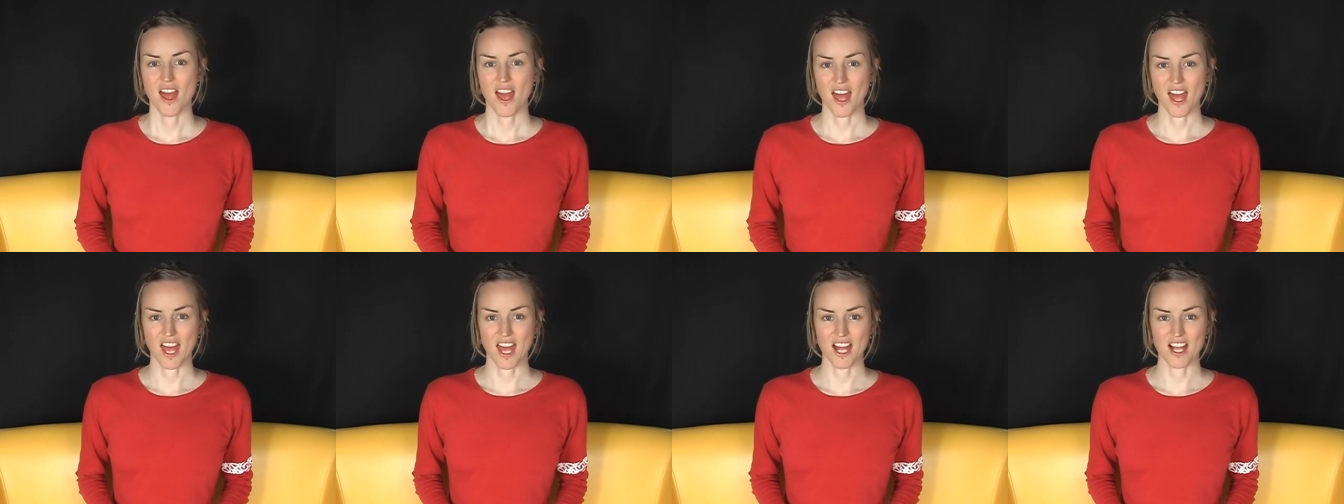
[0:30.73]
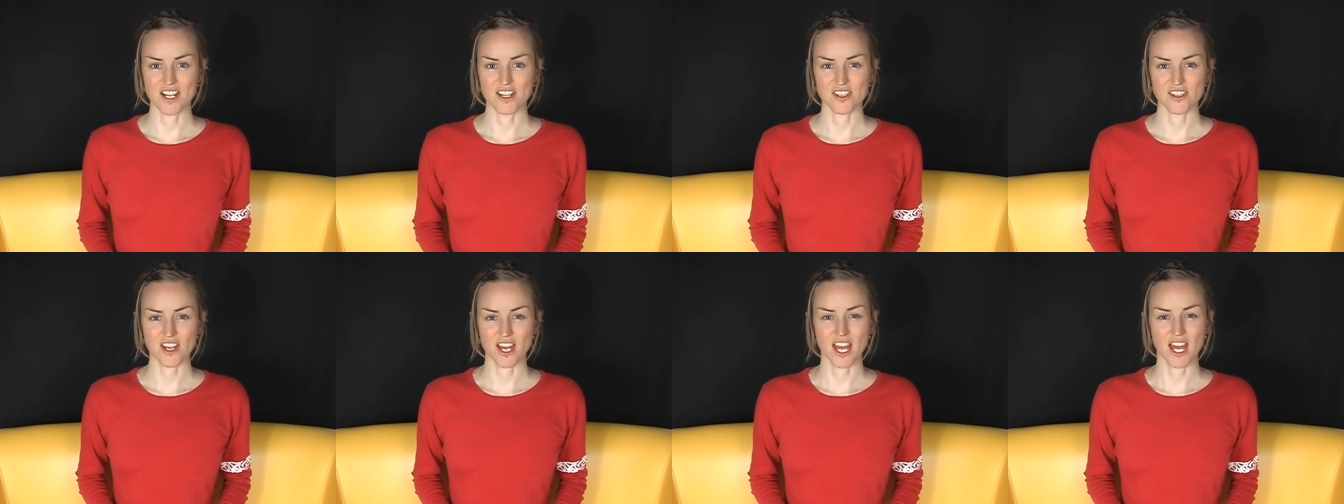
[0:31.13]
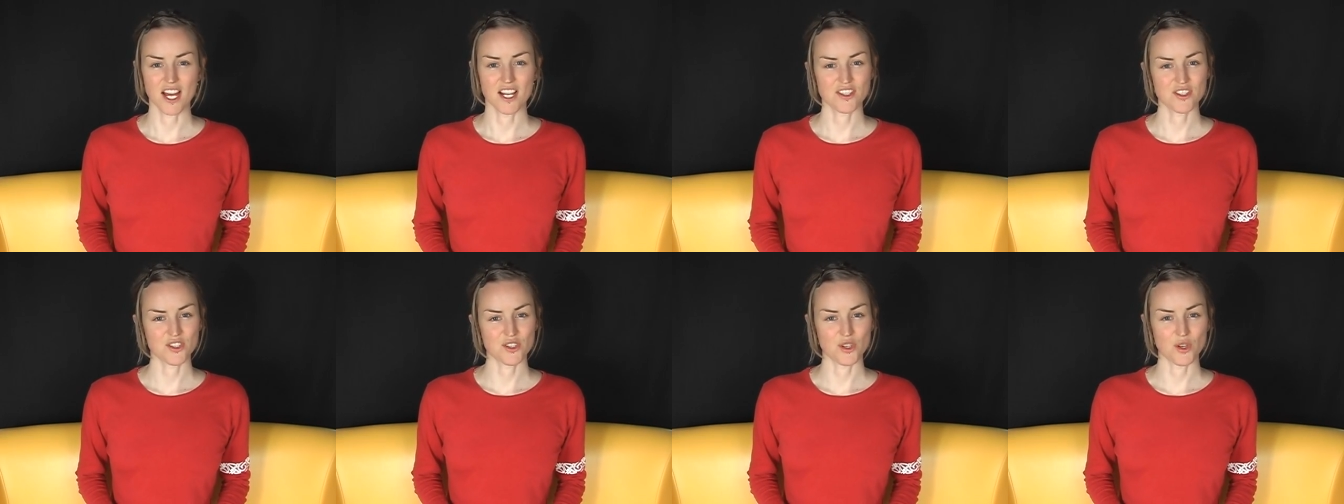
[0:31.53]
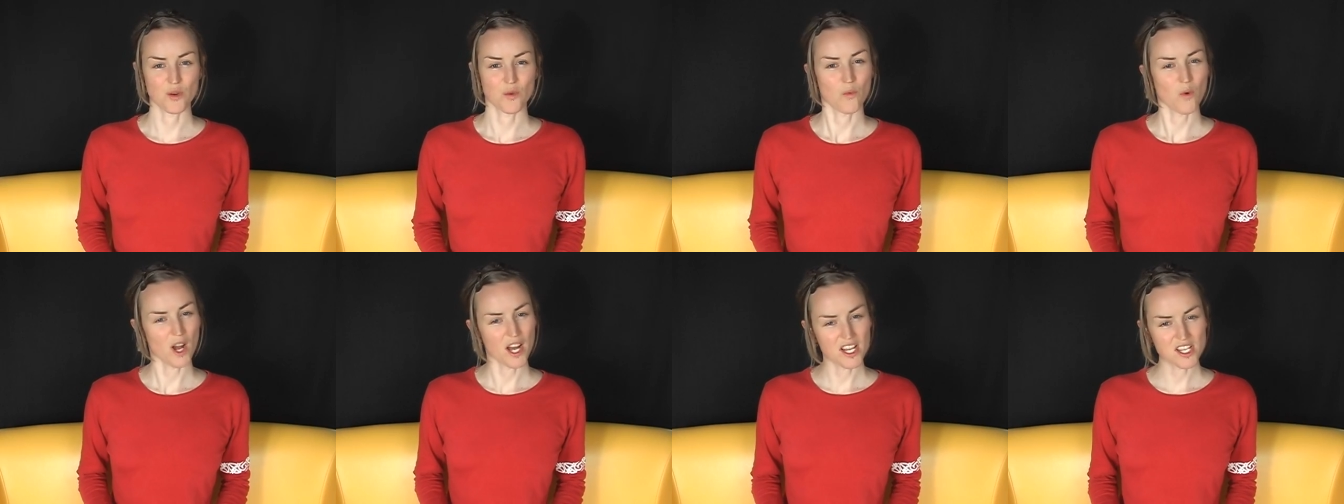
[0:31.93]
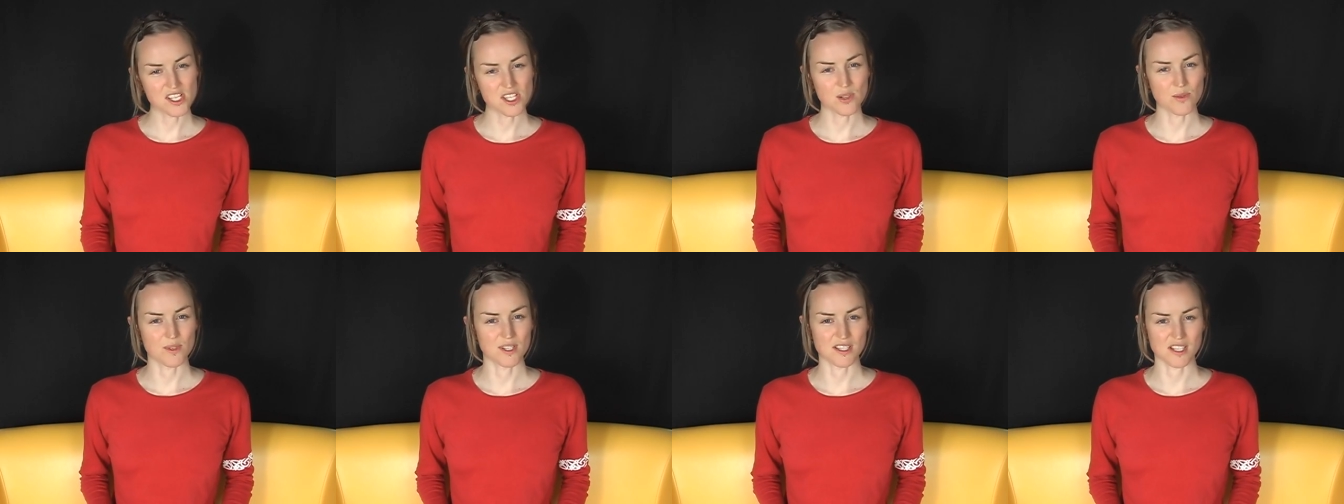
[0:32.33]
and I asked her why
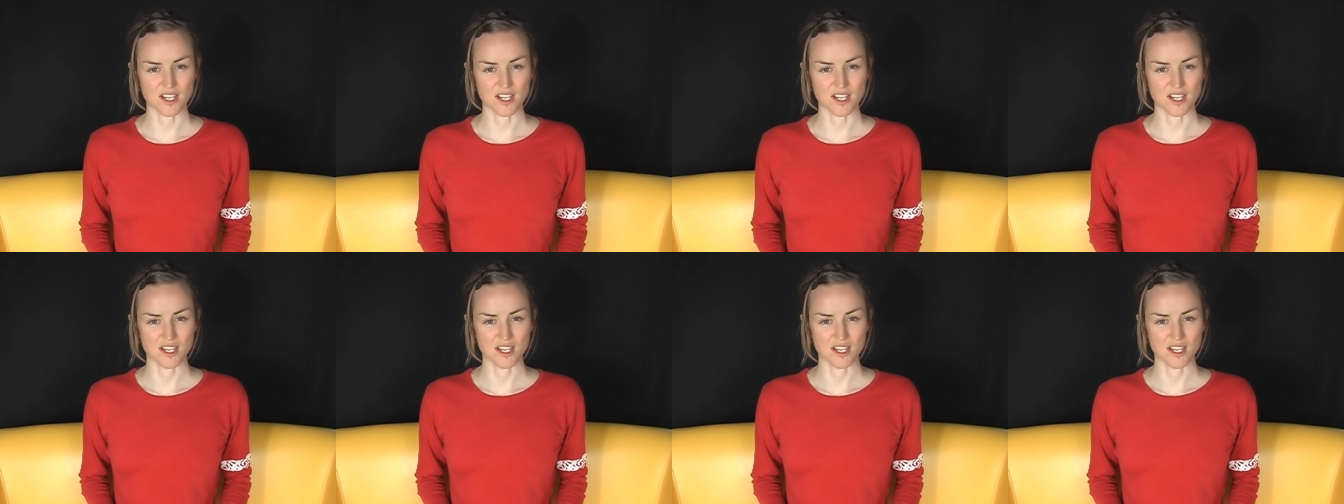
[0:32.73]
she was